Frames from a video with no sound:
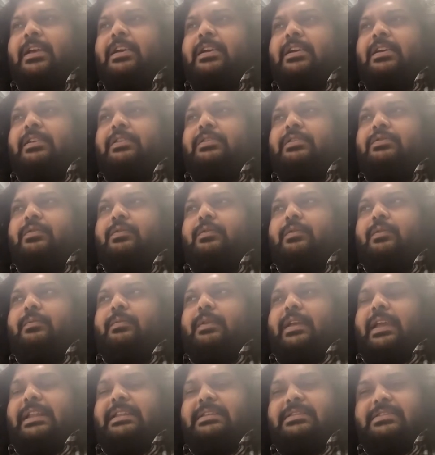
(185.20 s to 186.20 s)
So
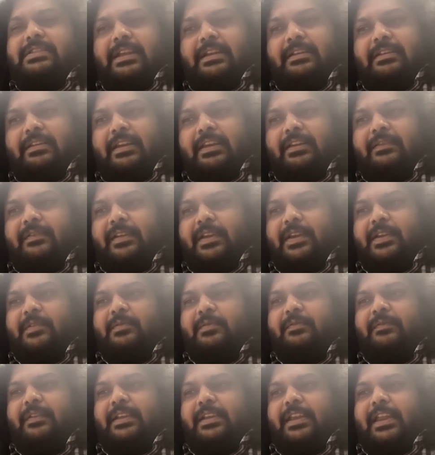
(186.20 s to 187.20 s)
in generally,
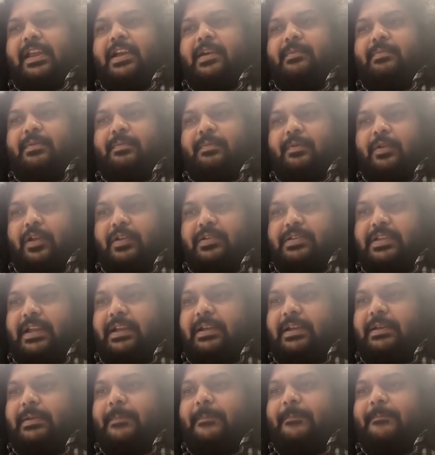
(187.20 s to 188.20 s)
whenever we take up a
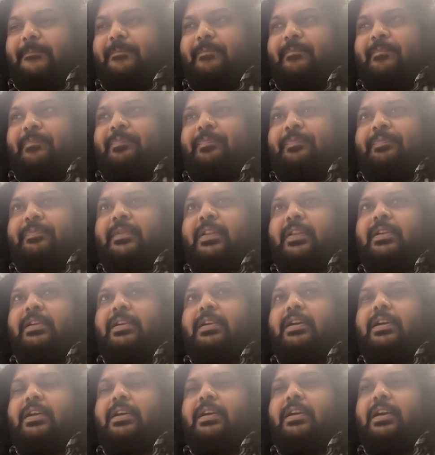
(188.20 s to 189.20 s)
project,
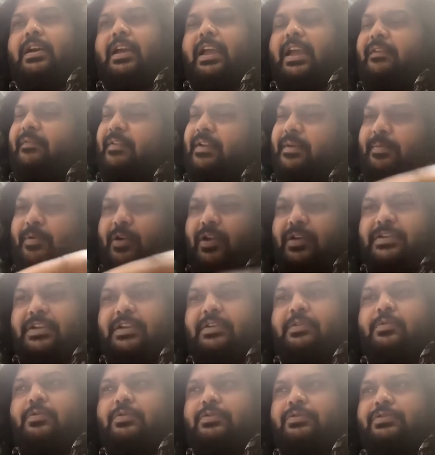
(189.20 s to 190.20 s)
every project
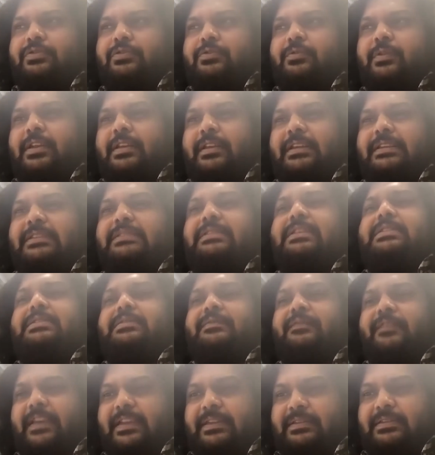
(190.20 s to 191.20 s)
goes through a research
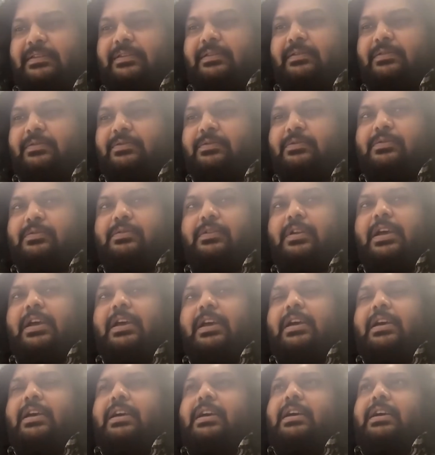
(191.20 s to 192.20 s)
phase. So
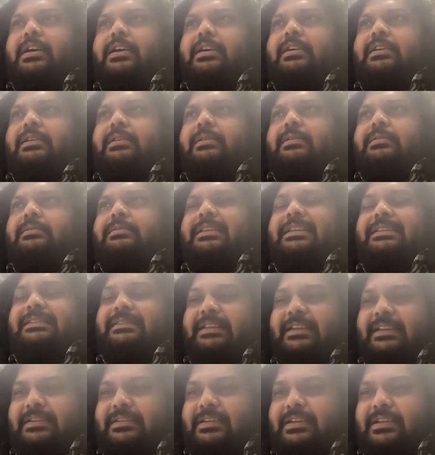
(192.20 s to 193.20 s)
this
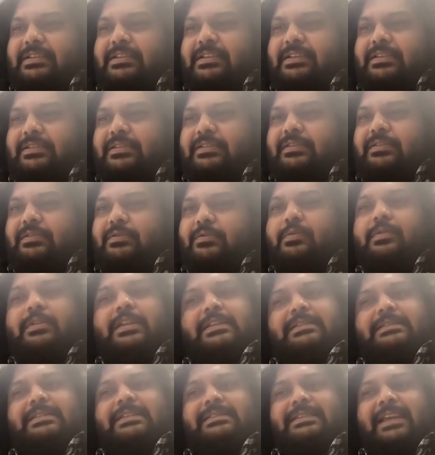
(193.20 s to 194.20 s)
research is known
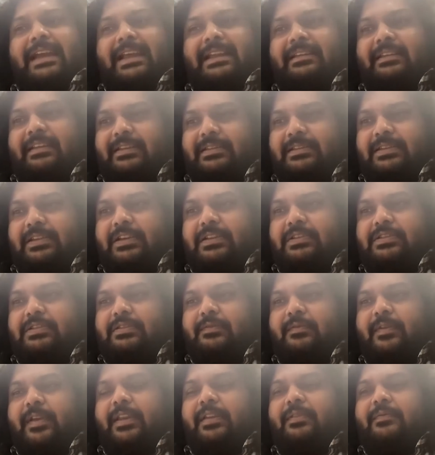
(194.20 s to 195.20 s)
as design research,
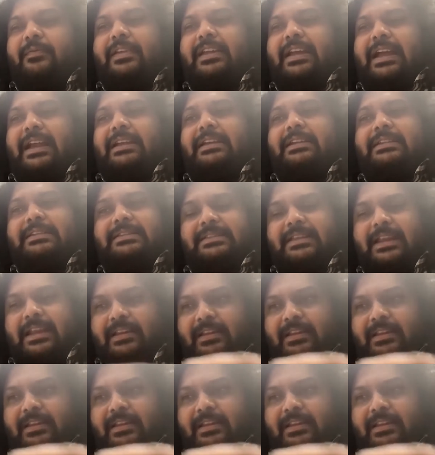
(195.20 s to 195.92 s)
wherein we understand